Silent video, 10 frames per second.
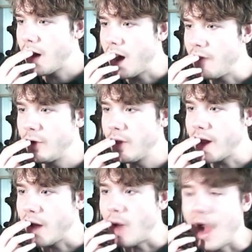I feel like
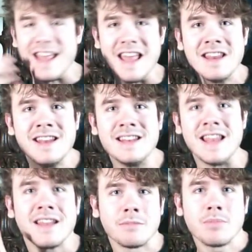I
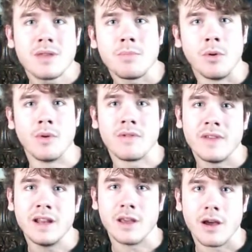inundated people with
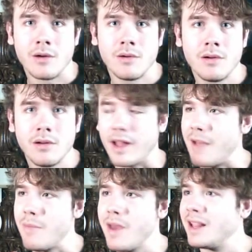video. Like I
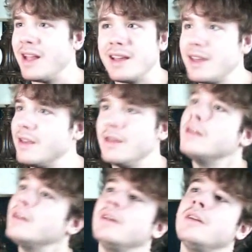made like
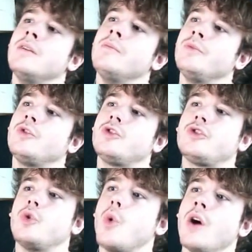
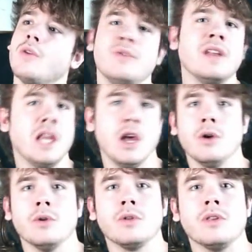12
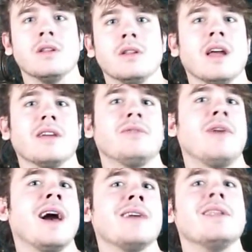videos in like
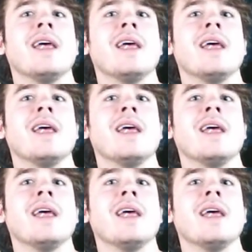5